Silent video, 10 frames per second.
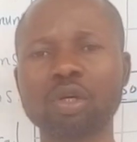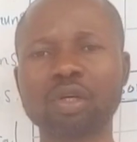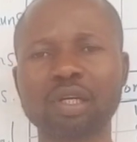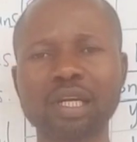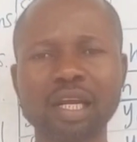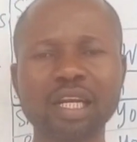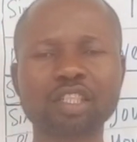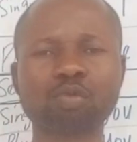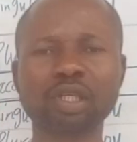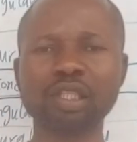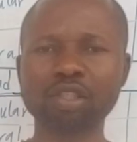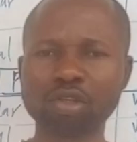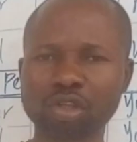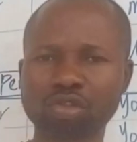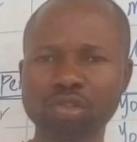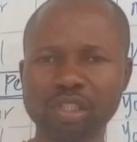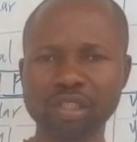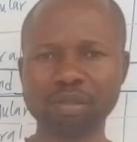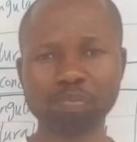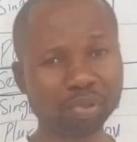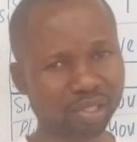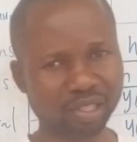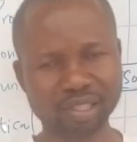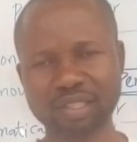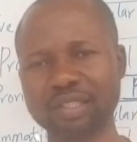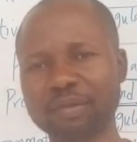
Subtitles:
Now let's quickly go to the business.